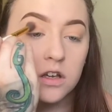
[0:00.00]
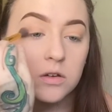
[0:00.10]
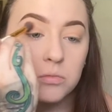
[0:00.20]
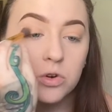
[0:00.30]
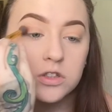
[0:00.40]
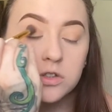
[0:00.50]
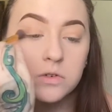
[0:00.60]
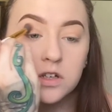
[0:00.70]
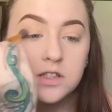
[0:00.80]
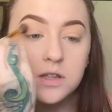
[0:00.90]
more
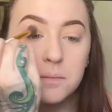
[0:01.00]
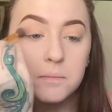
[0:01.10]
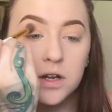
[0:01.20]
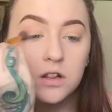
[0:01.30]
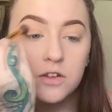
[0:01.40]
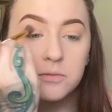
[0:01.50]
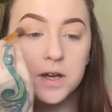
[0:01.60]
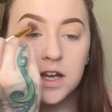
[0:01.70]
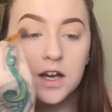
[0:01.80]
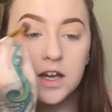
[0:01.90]
towards the middle of
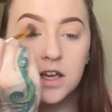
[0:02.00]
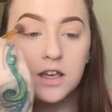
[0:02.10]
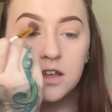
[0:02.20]
my eye,